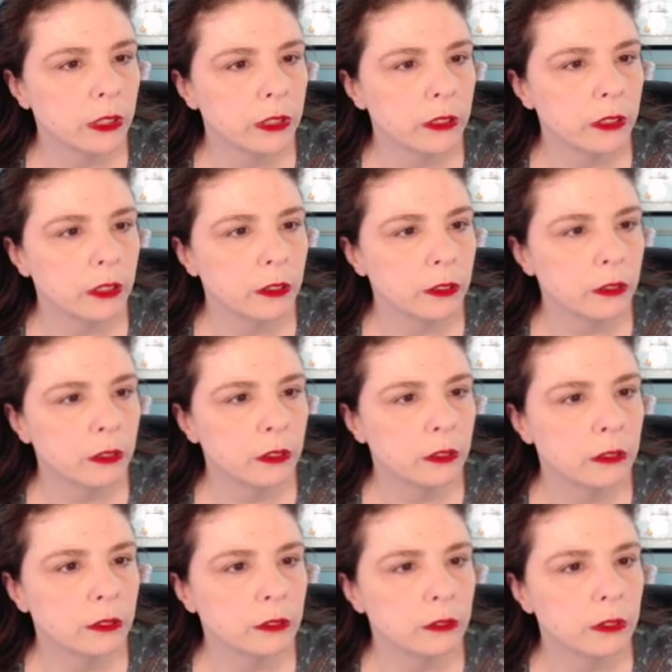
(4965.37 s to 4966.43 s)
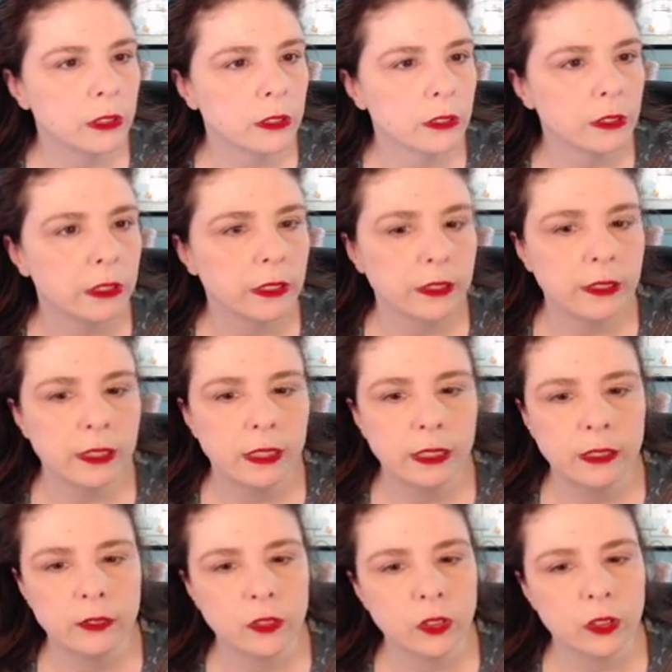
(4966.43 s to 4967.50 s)
going to go Revert to last
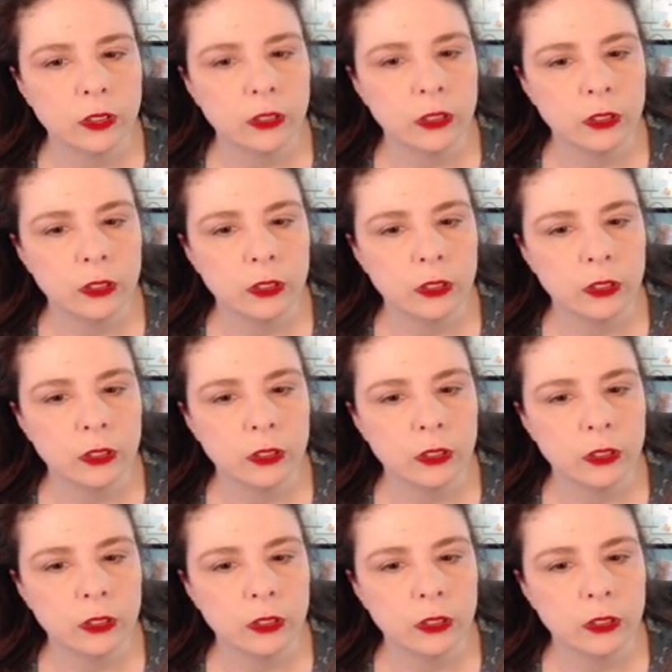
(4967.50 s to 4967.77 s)
save. It's going to